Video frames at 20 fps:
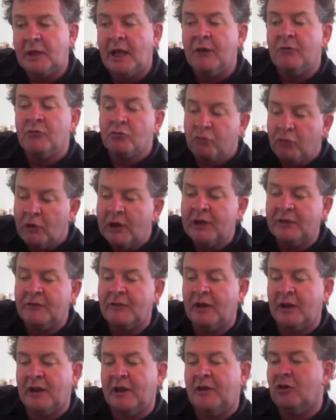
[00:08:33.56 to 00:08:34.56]
and really
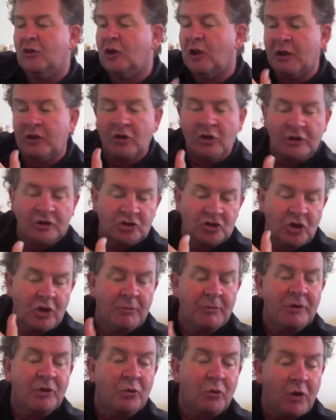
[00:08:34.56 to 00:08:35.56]
and got a
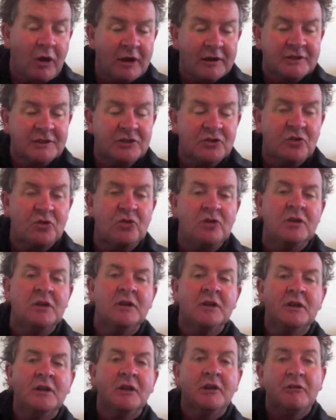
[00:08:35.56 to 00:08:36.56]
job at a wine store,
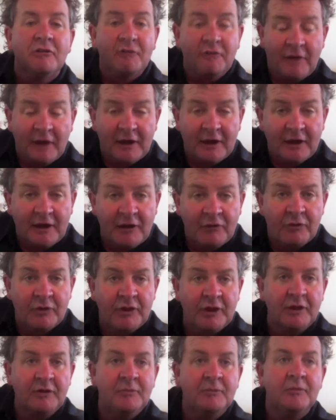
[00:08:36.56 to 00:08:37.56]
fell in love
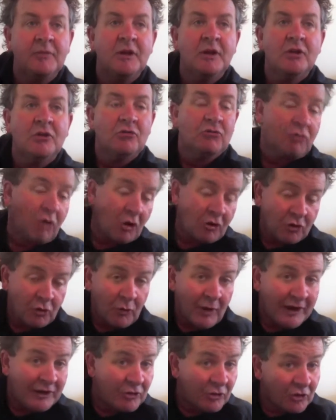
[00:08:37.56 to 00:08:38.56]
with it, wrote
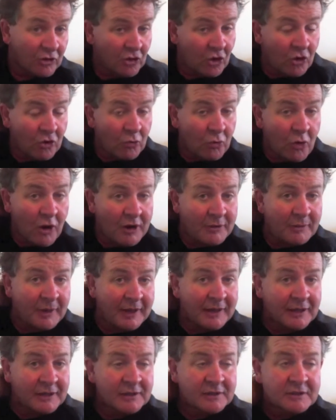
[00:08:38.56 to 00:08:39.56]
away to a lot of
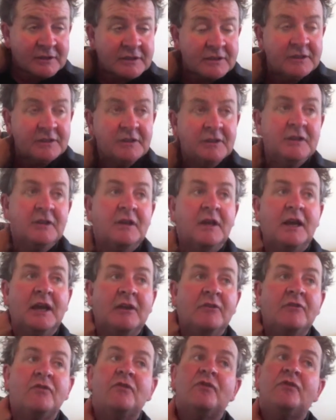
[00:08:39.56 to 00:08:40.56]
winemakers,
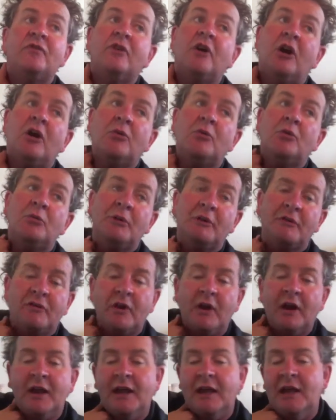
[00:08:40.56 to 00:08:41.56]
and I will be
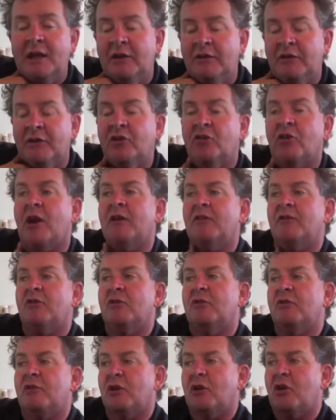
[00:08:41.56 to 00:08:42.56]
forever
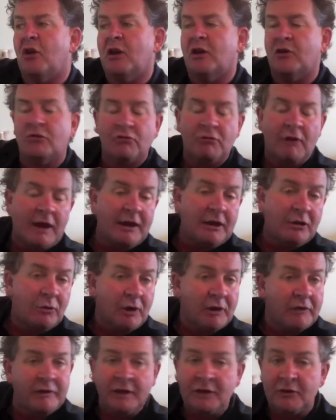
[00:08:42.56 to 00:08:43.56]
grateful for a guy called Randy
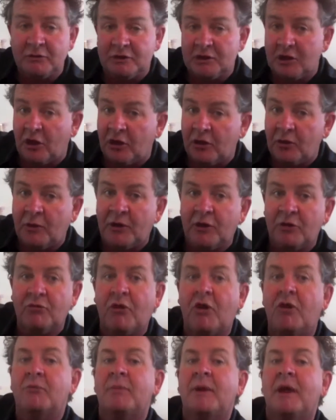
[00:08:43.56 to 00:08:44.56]
Weaver. He was the only one who
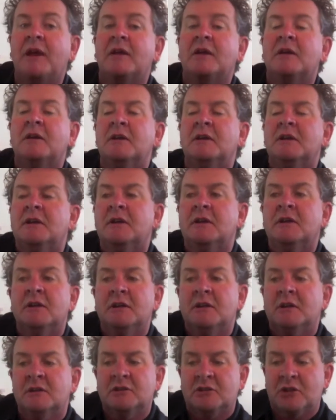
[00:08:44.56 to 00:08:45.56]
wrote back.
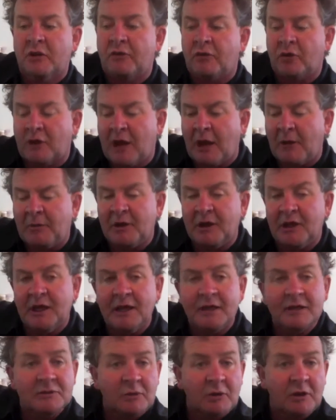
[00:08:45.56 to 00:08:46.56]
So for a couple of
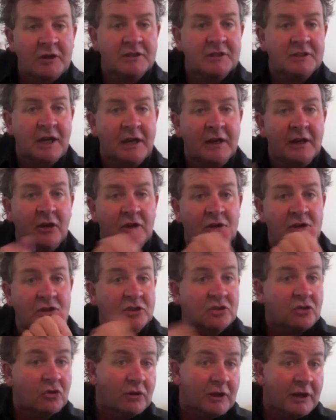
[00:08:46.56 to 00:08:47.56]
years while I was studying, I'd
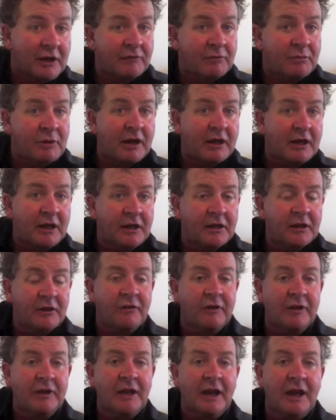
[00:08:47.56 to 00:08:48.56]
just do leaf plucking in the
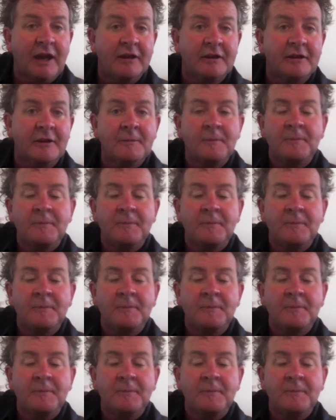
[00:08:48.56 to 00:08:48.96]
vineyard,